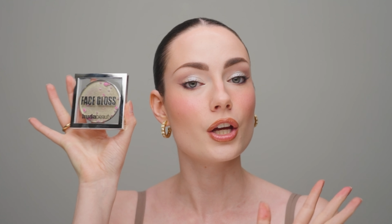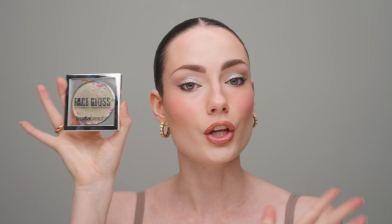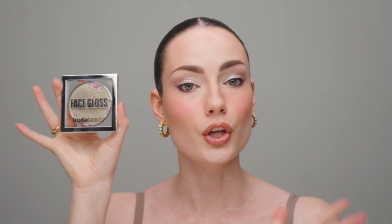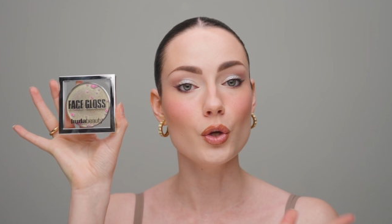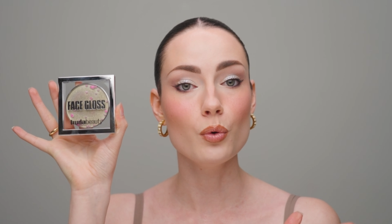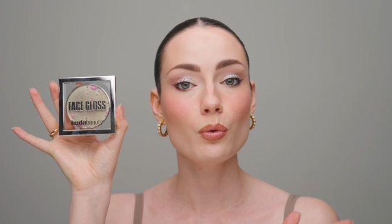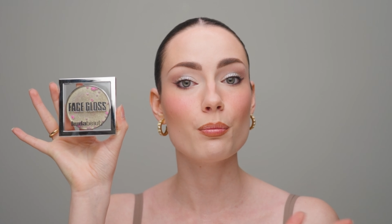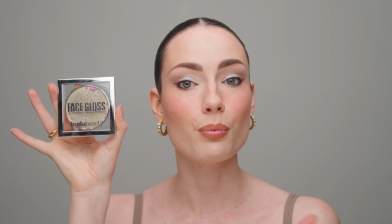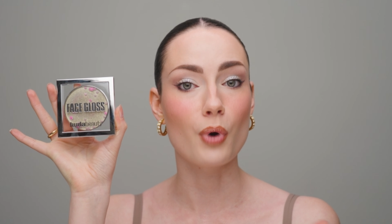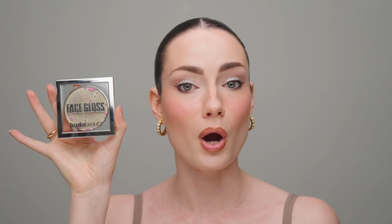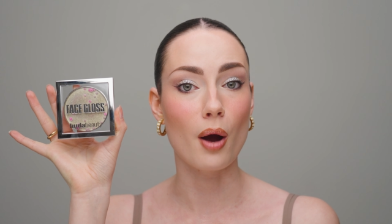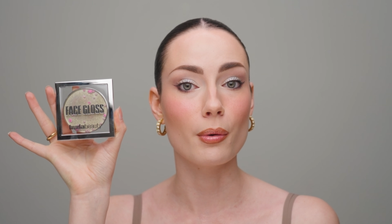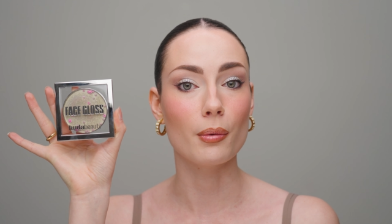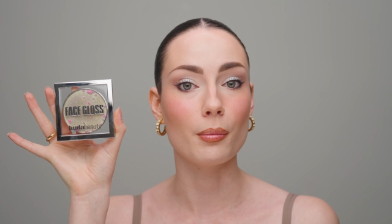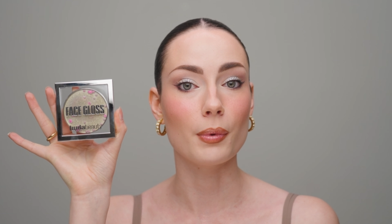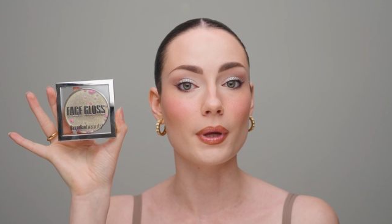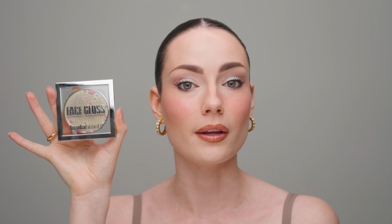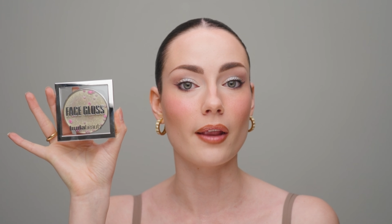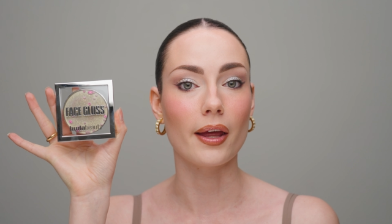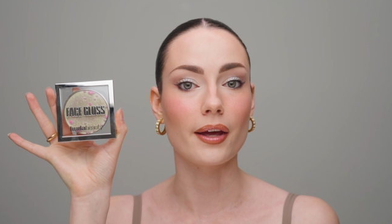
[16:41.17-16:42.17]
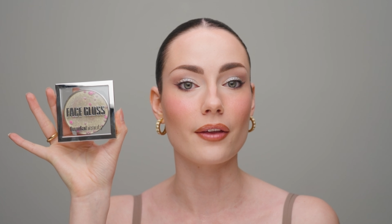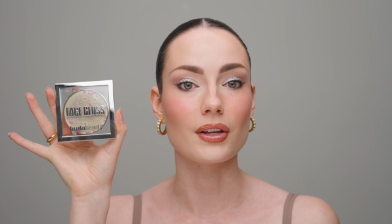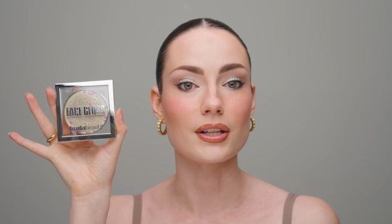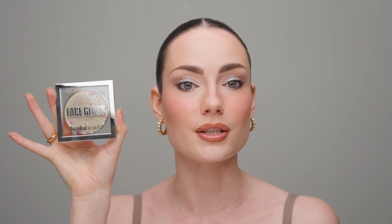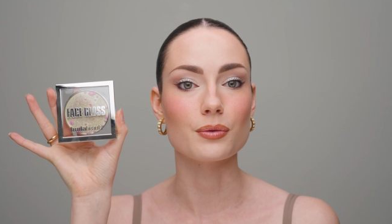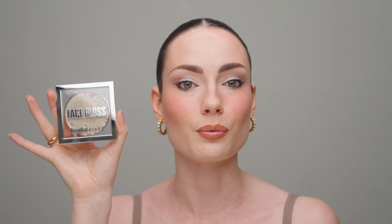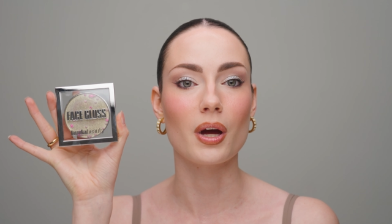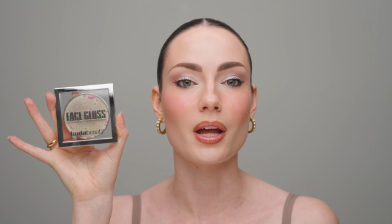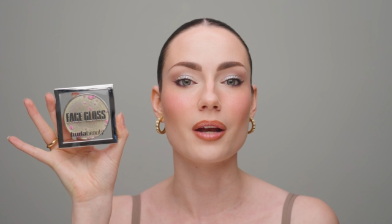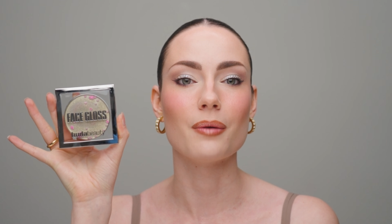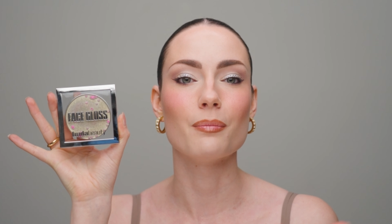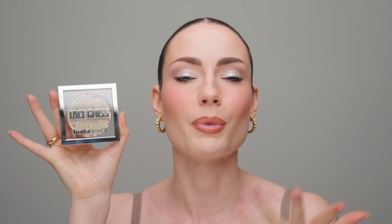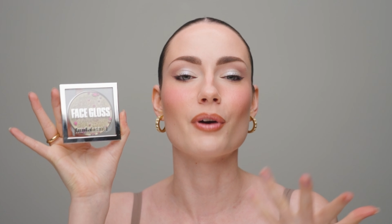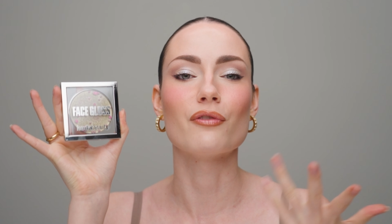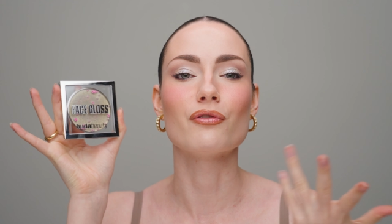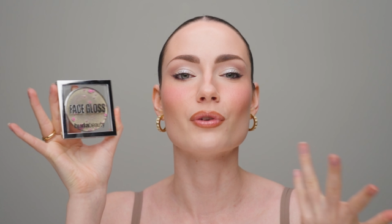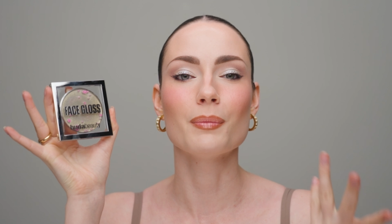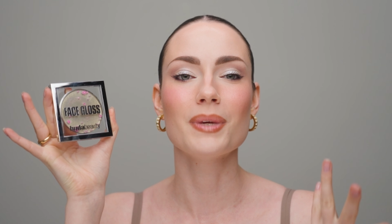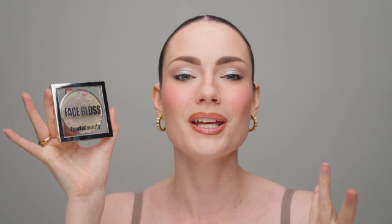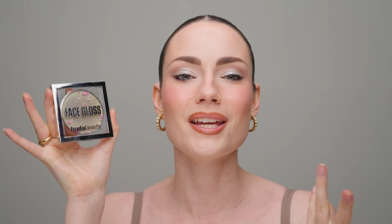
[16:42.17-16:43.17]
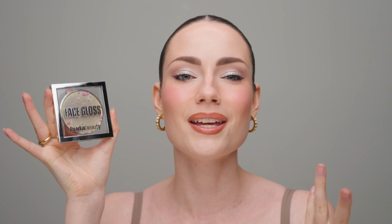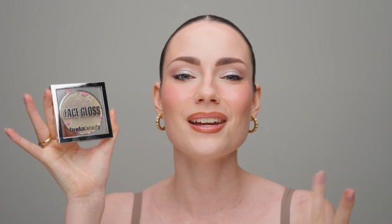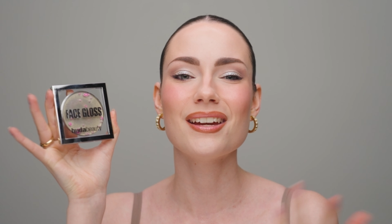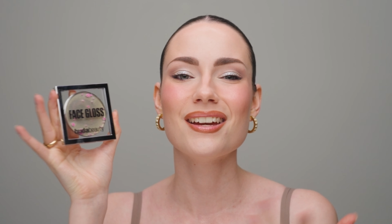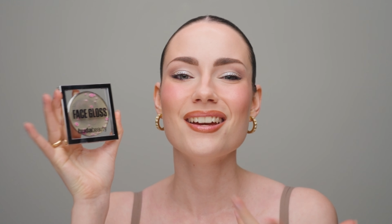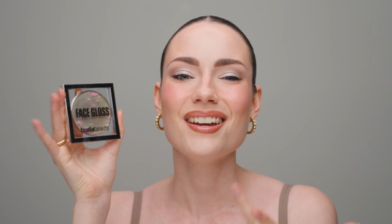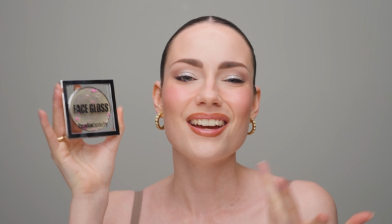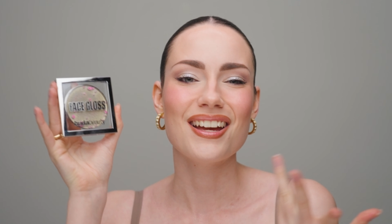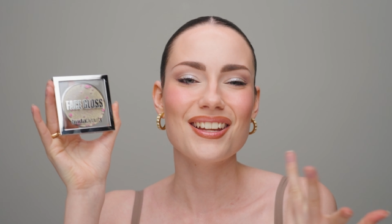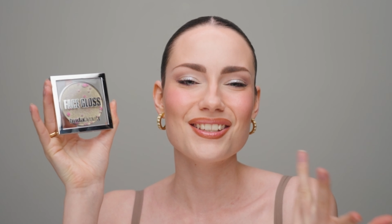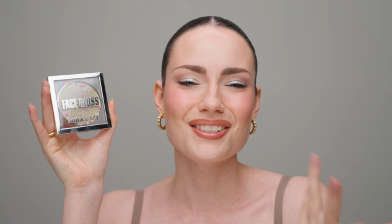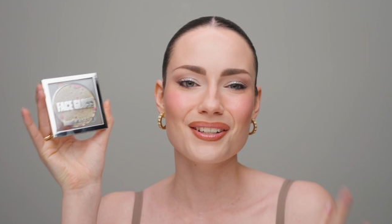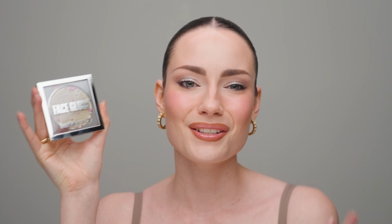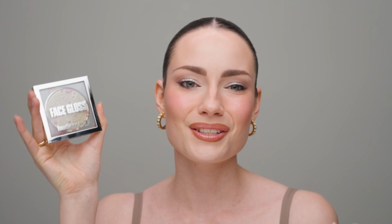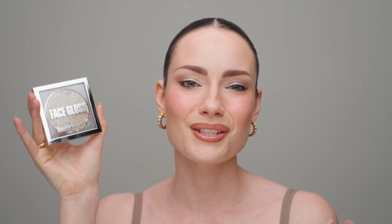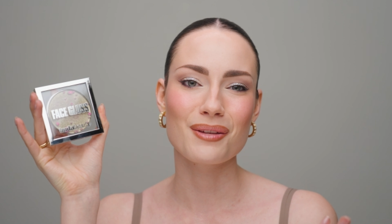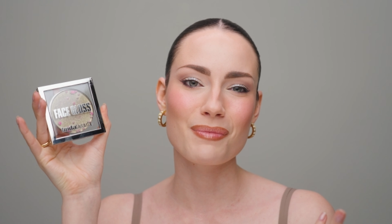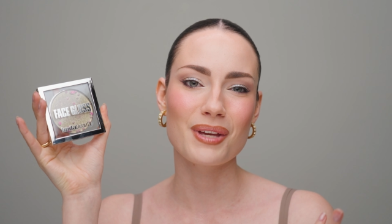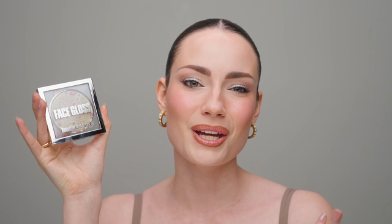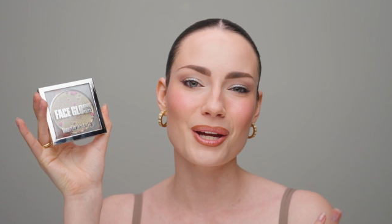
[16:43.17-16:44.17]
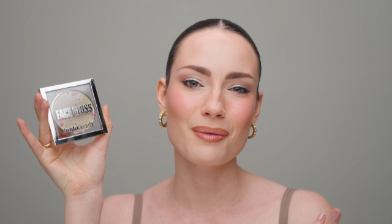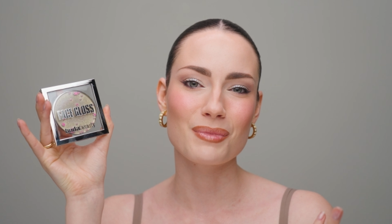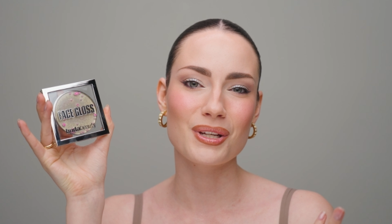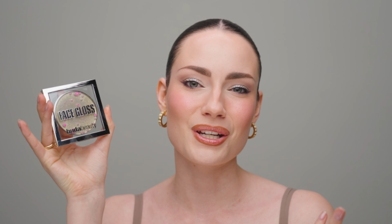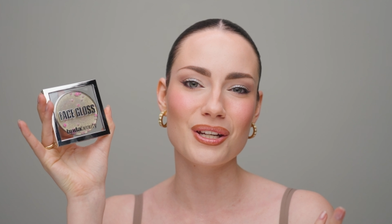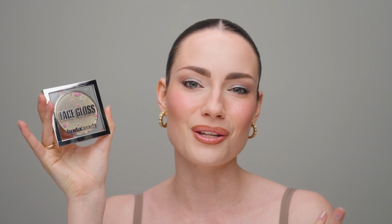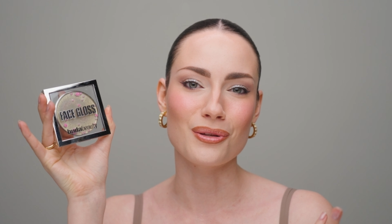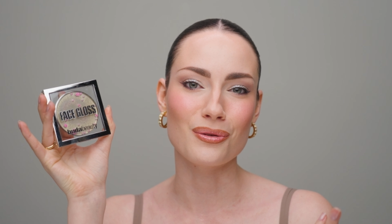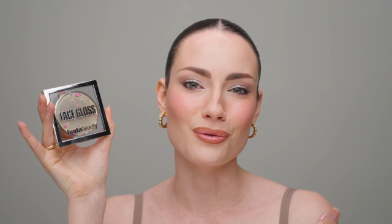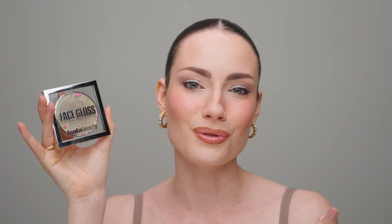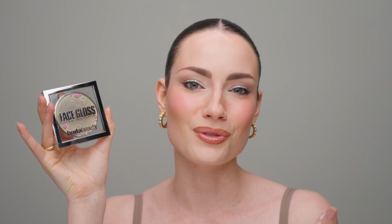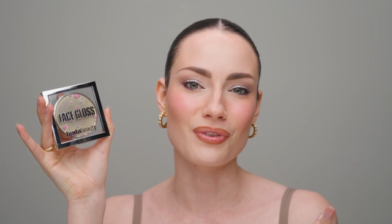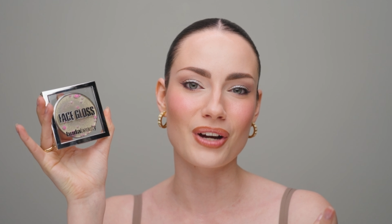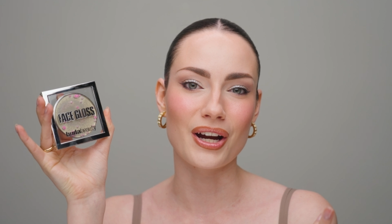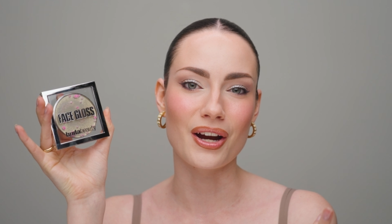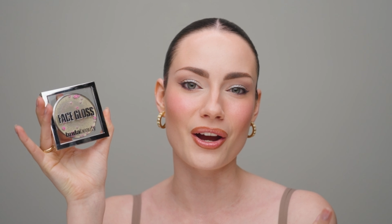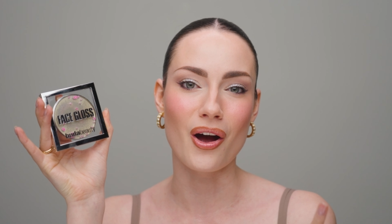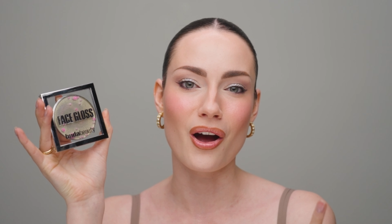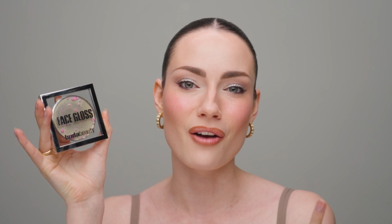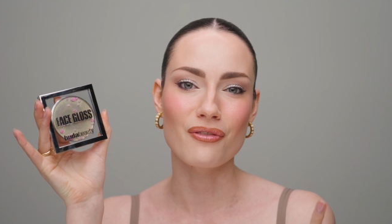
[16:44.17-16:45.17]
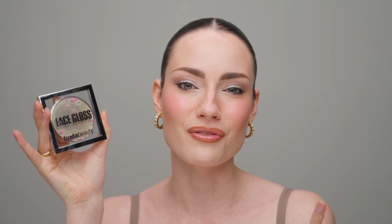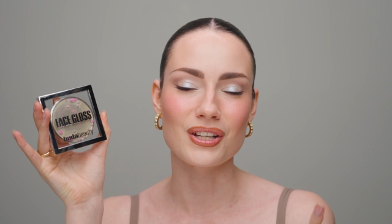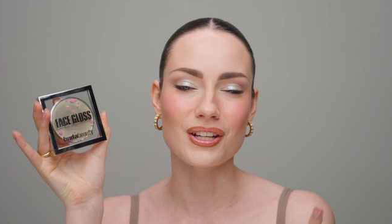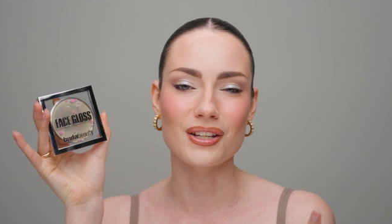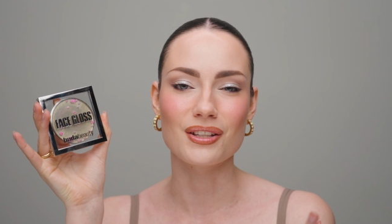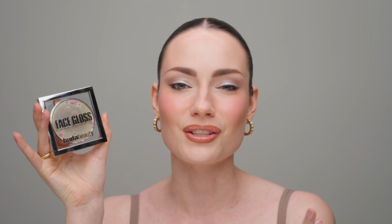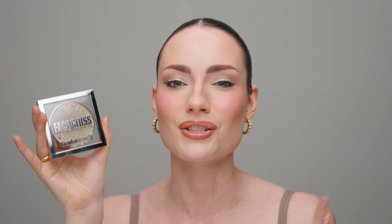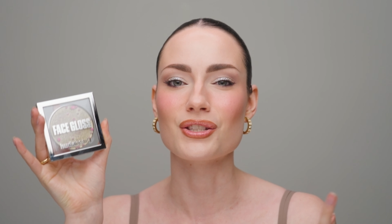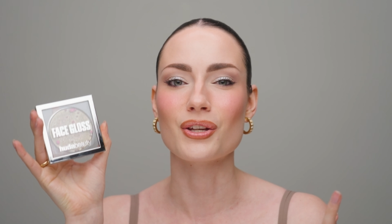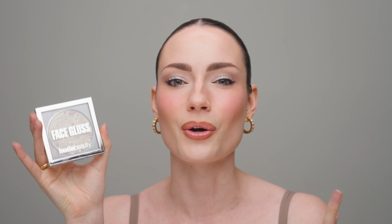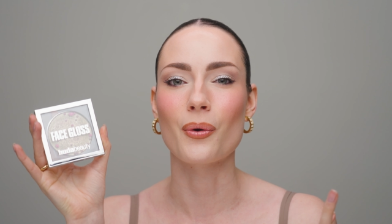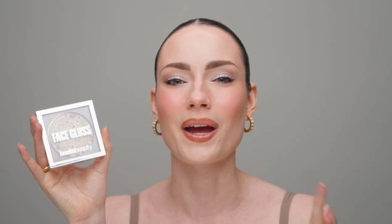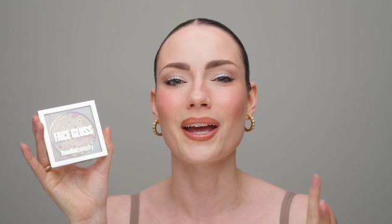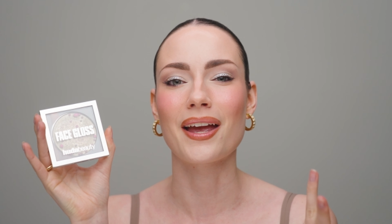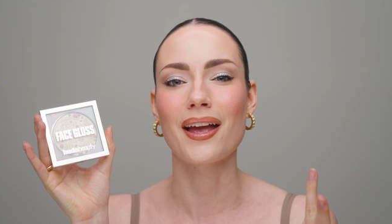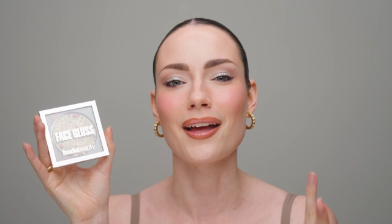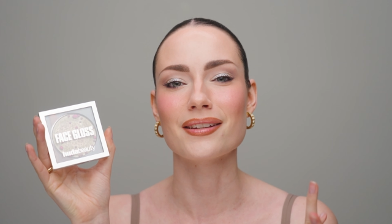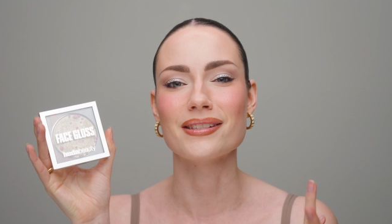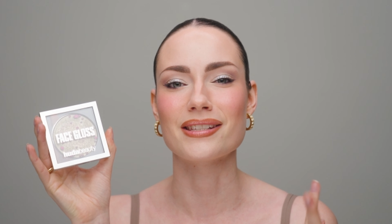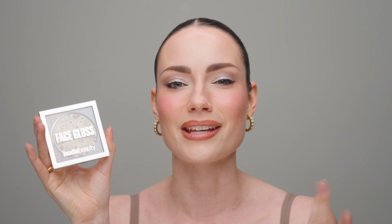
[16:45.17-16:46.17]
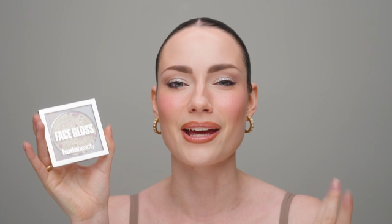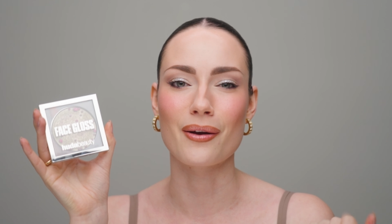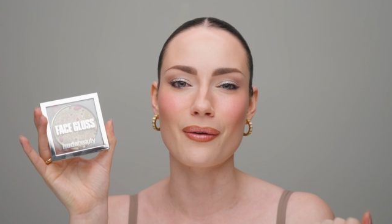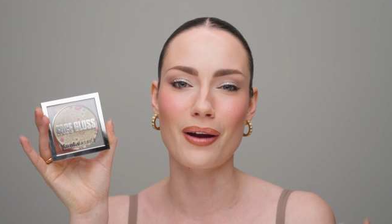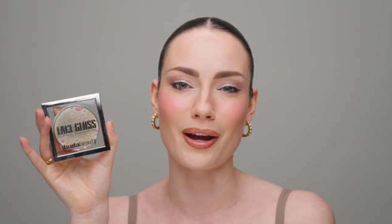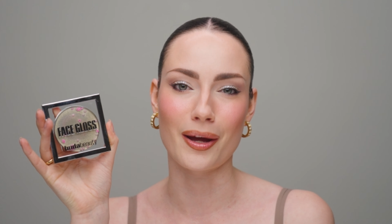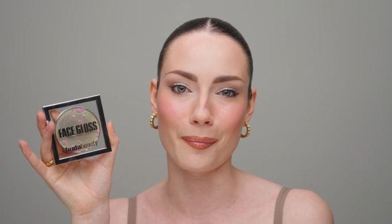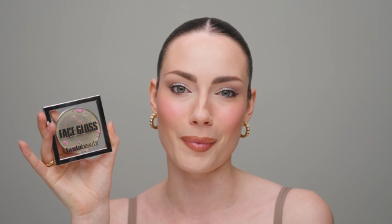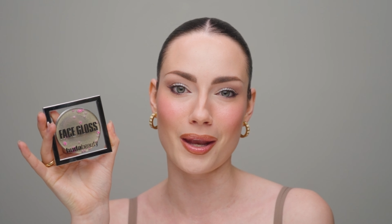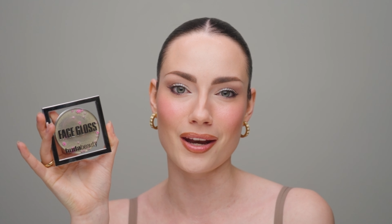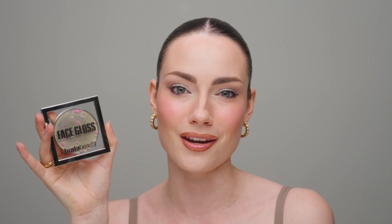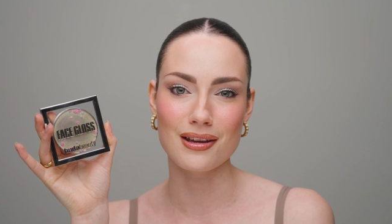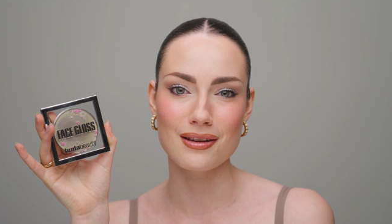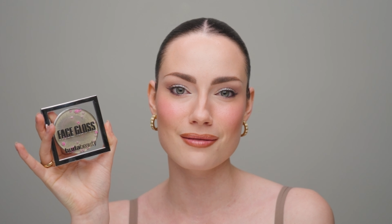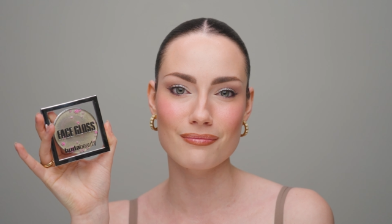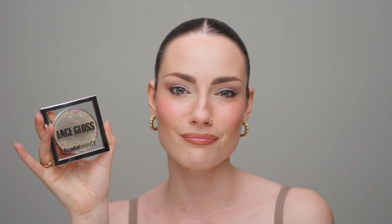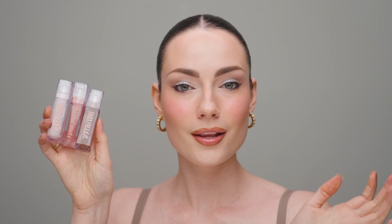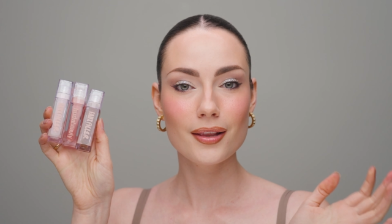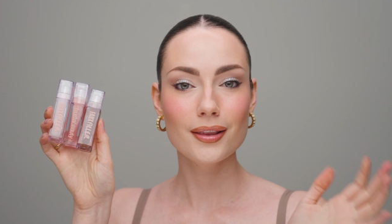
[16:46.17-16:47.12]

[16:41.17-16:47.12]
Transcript: you would probably like this one, but for me, it's not something I'm gonna use very often, so I can't say I recommend it.